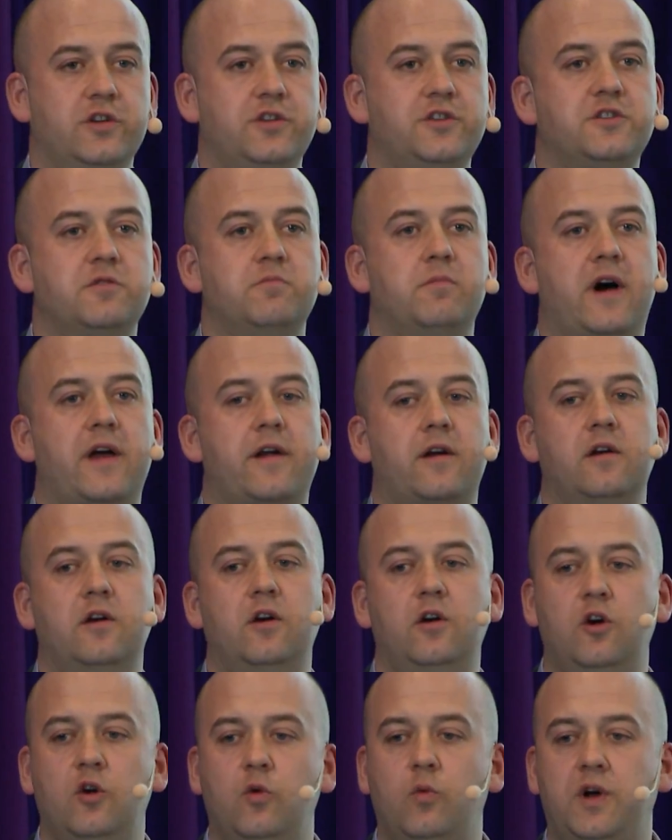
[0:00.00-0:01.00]
It doesn't matter
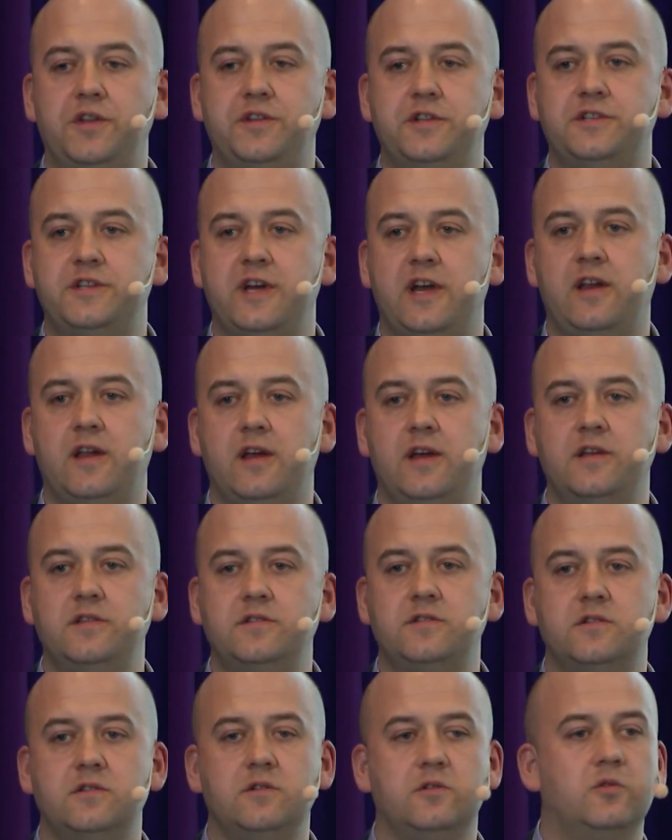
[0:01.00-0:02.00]
what the data
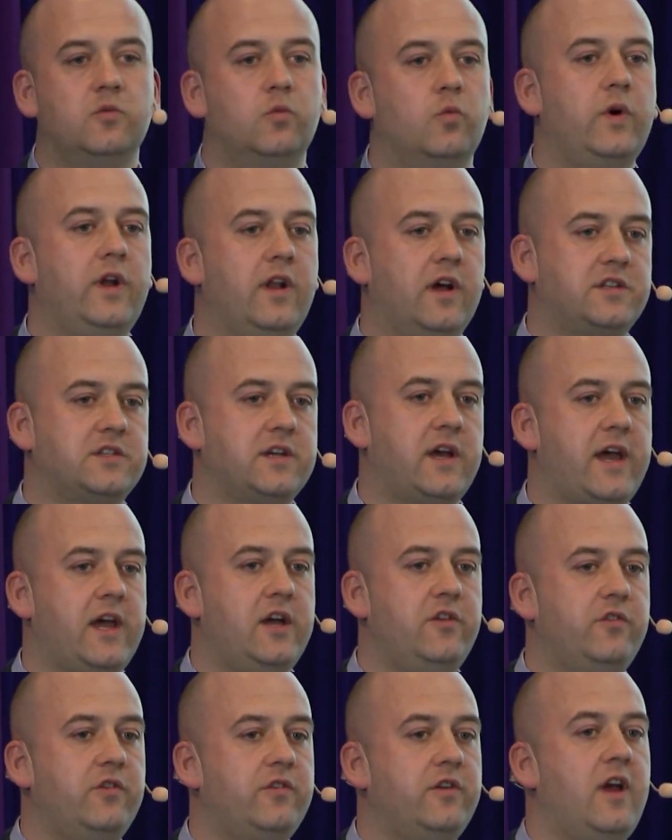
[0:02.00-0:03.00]
is. We like to
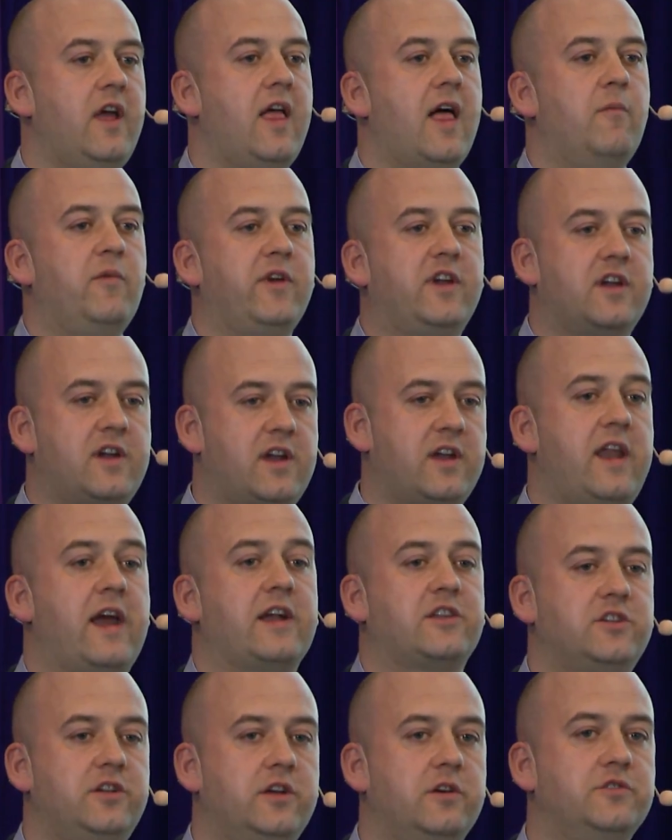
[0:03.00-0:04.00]
house it, and we can
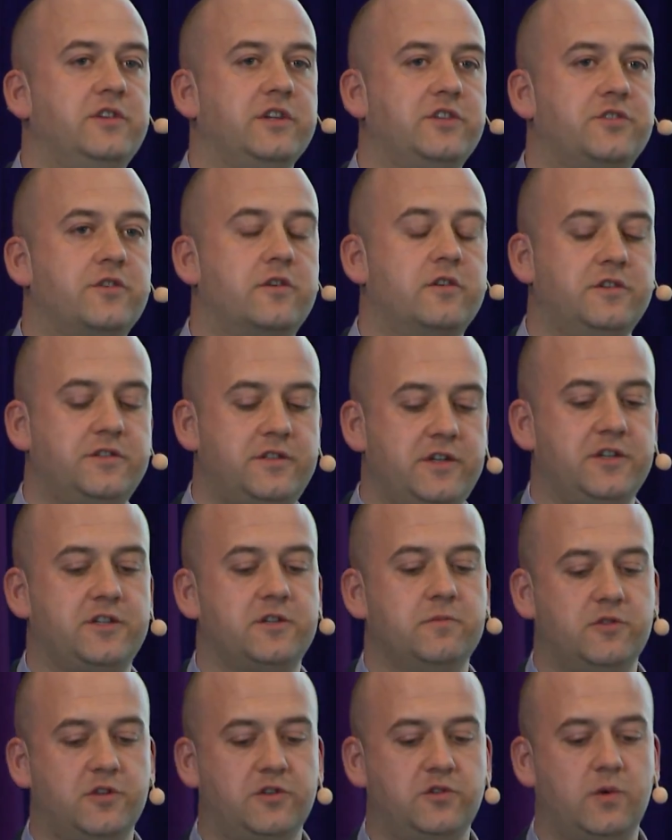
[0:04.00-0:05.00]
connect to those external
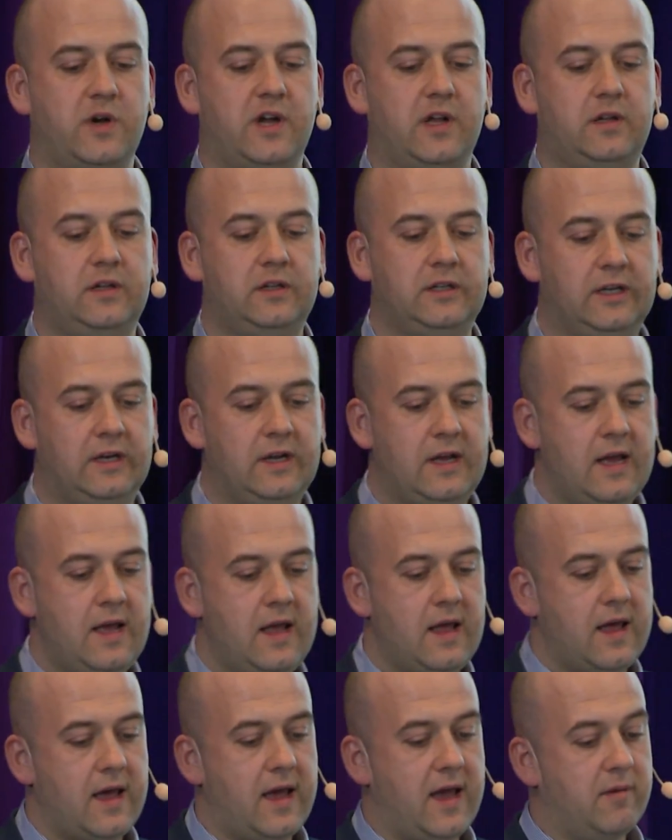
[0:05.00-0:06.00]
systems as well.
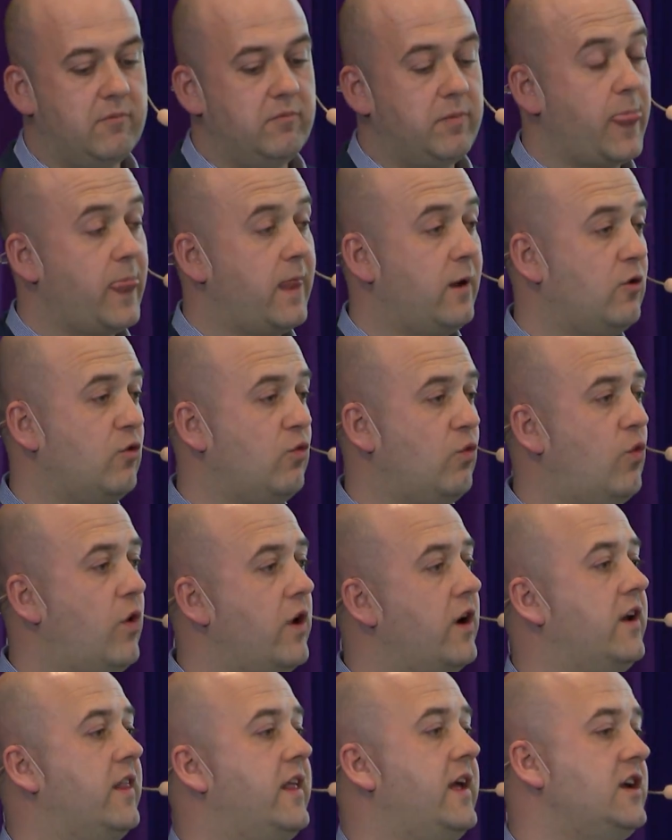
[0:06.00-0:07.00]
One
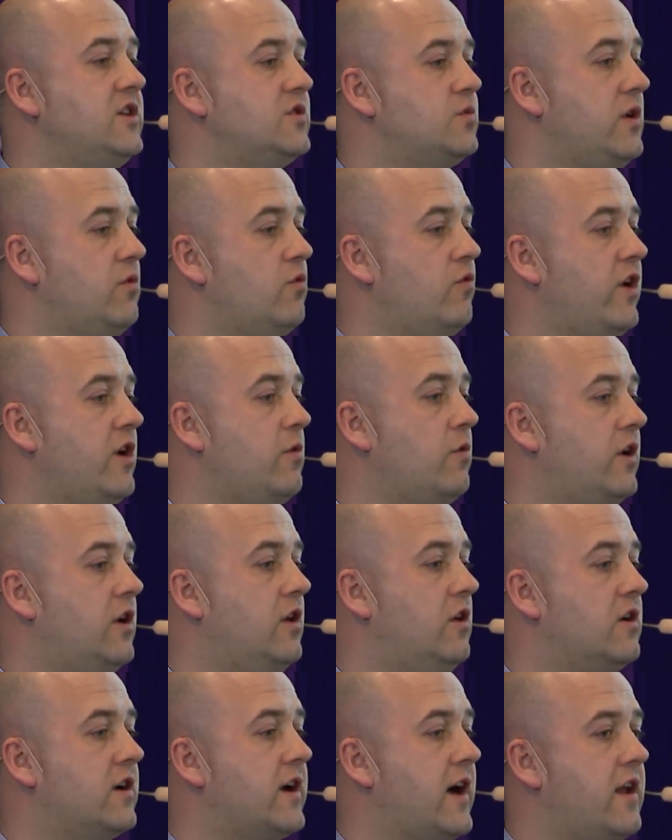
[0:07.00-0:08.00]
of the things we really want to
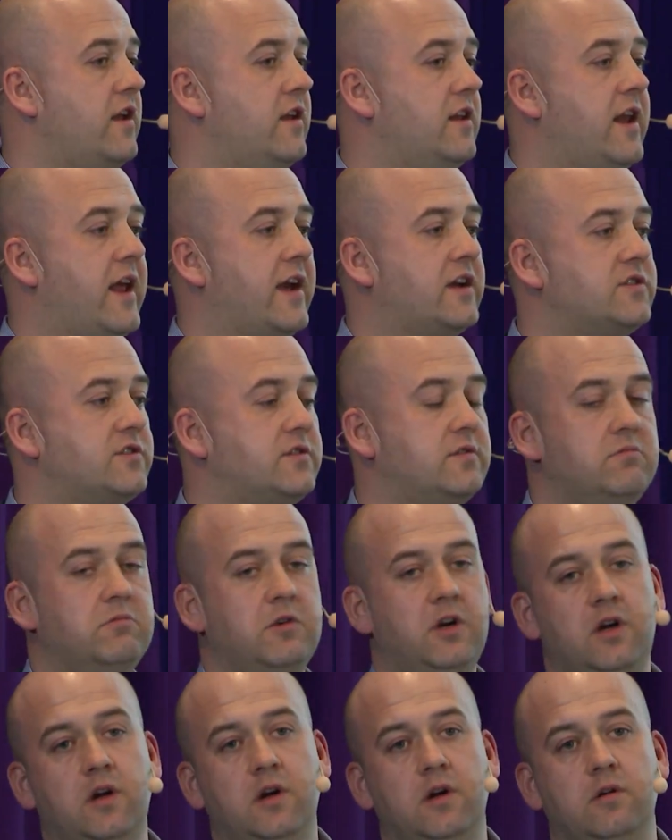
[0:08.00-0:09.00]
look at in the next
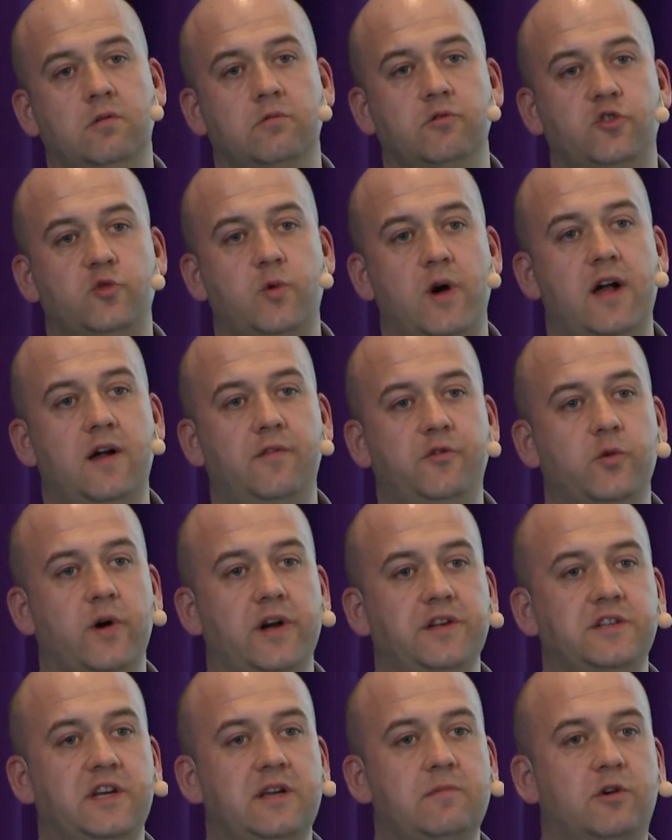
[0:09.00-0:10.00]
12 to
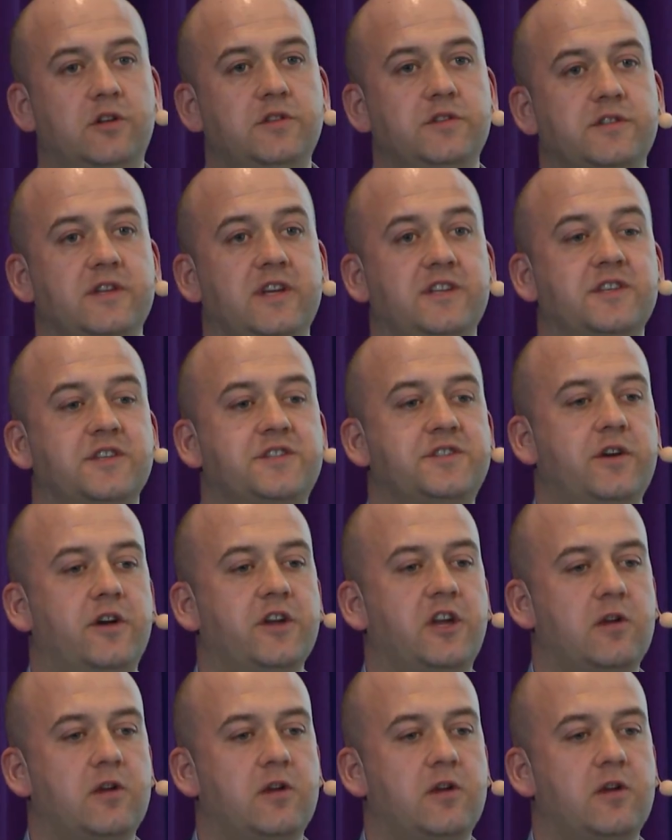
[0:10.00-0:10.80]
18 months is a site